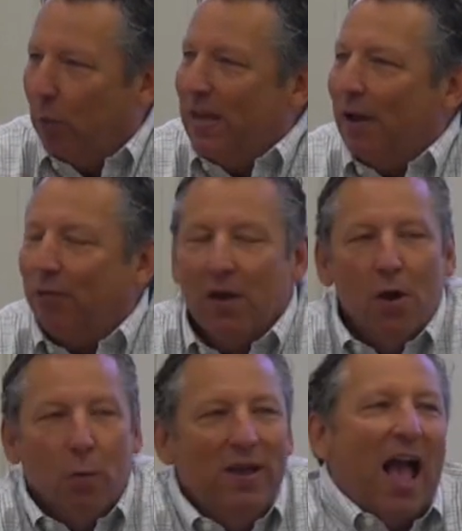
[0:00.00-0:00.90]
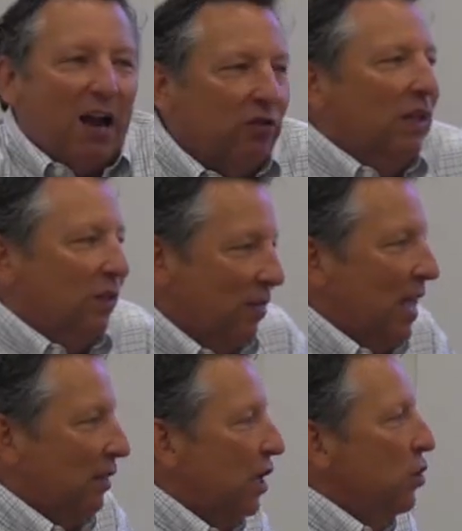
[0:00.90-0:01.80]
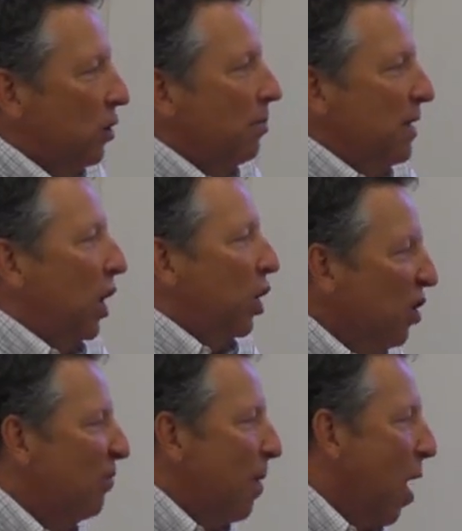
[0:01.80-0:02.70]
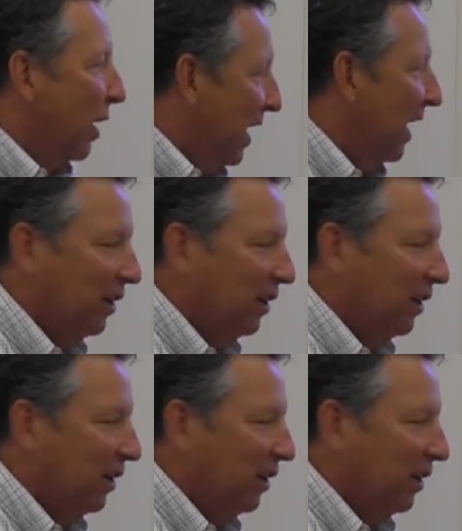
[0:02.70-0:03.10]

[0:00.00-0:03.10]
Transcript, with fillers: We, have, we actually think that you can be a goofball kid